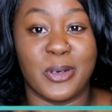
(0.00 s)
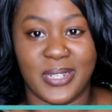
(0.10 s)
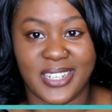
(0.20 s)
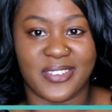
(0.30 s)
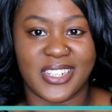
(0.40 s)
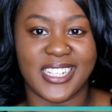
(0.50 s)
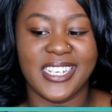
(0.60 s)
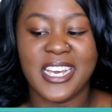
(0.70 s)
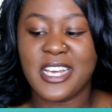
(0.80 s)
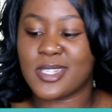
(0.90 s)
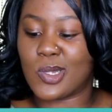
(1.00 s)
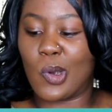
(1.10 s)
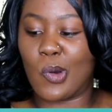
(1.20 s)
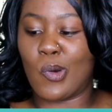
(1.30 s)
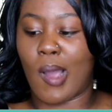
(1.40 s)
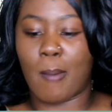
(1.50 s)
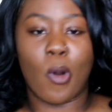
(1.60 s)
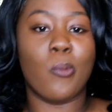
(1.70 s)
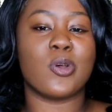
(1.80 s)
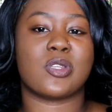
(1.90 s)
literally. So I'm
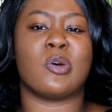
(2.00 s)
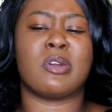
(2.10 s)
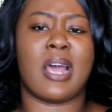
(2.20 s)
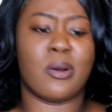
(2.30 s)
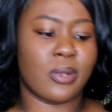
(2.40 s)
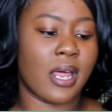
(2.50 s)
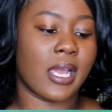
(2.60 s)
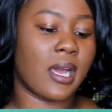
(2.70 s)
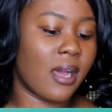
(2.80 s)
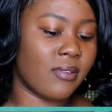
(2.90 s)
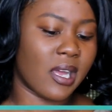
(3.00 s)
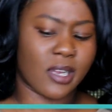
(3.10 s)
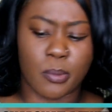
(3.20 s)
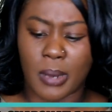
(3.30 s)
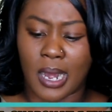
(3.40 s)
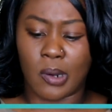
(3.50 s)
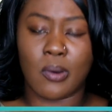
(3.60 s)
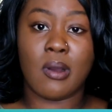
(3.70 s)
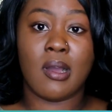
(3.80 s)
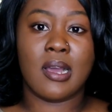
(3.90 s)
almost sold out. Like, I have like about